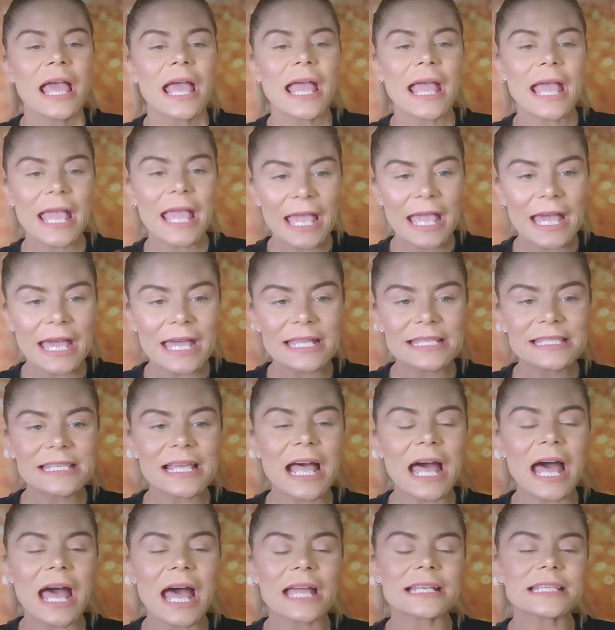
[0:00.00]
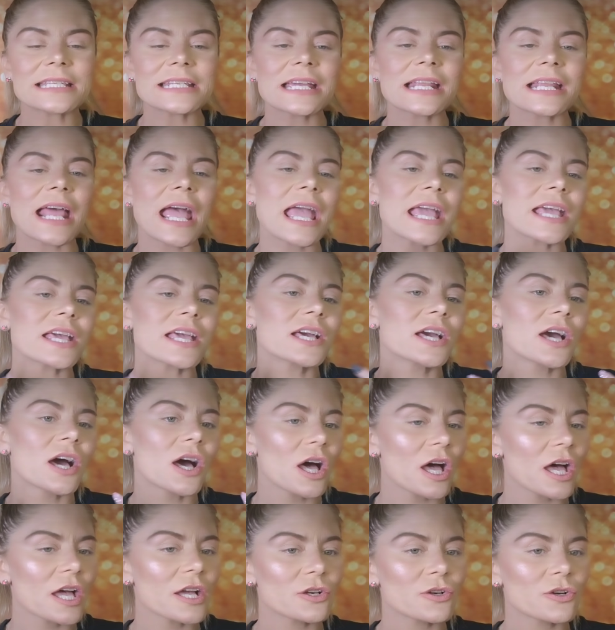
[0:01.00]
And I did a
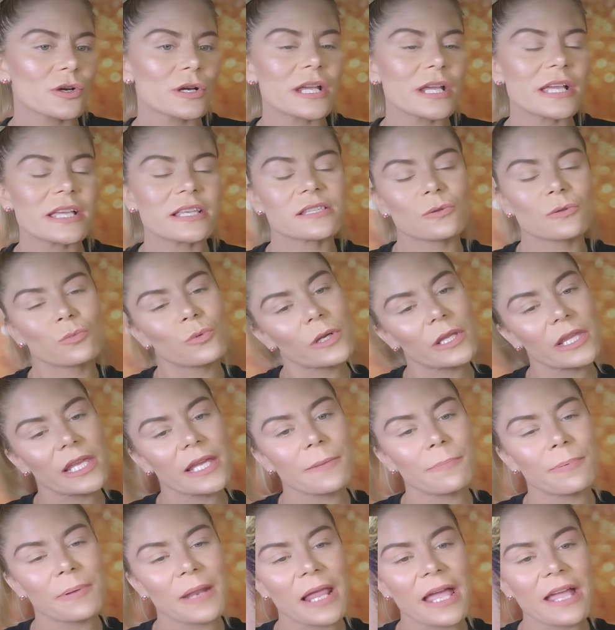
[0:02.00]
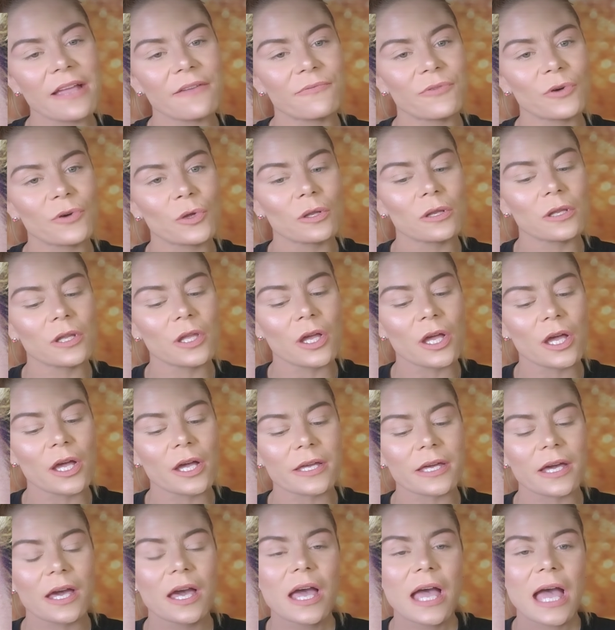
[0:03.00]
cut crease, really playful
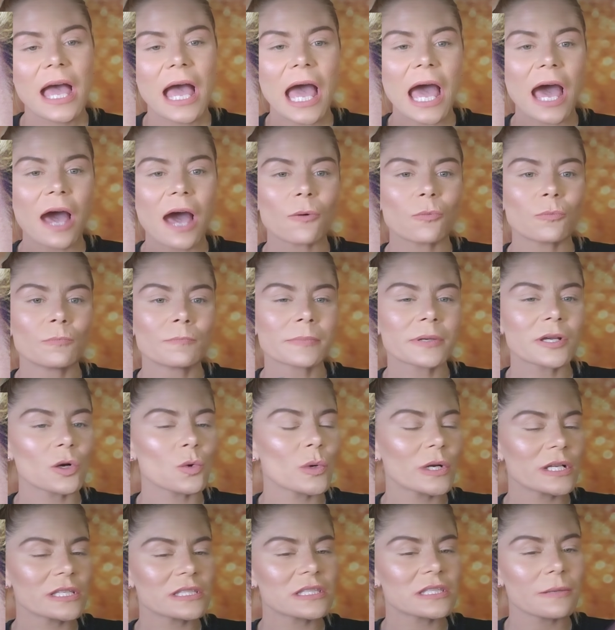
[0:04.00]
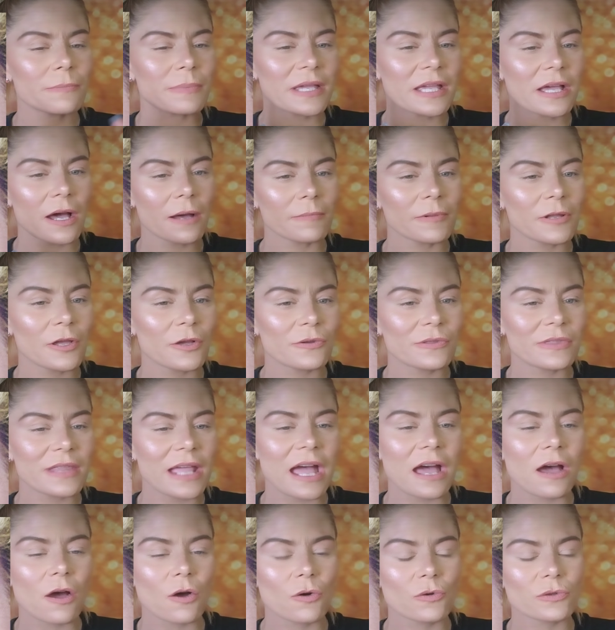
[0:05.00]
look. I'm going to be uploading
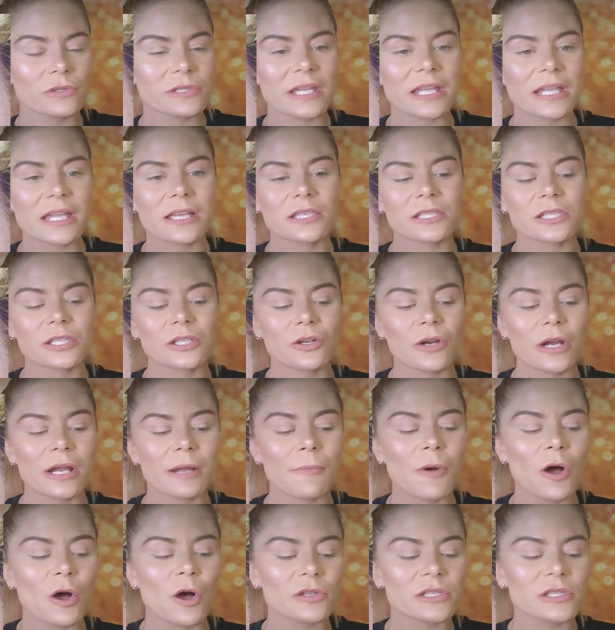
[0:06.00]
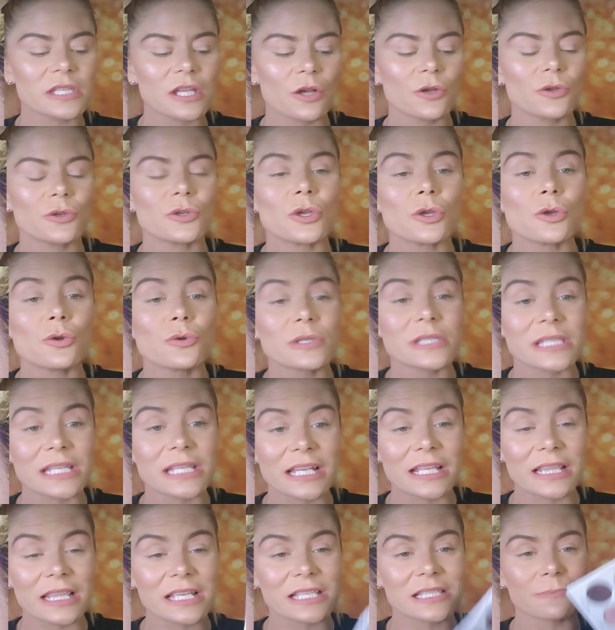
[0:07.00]
that onto Instagram also
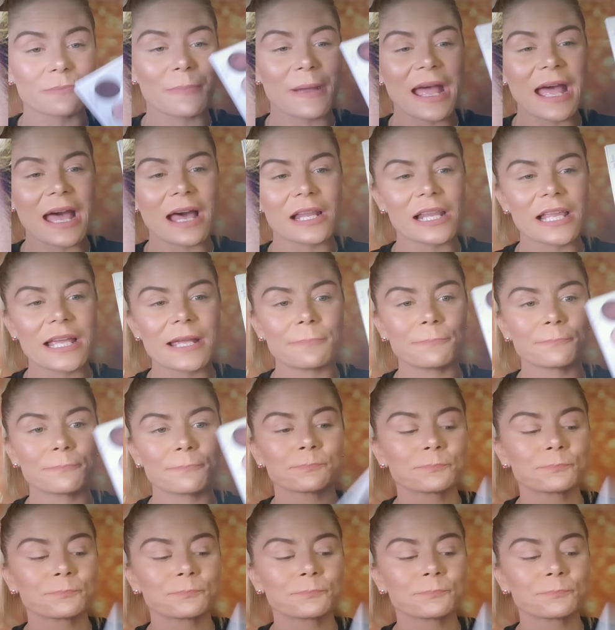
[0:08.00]
using this palette.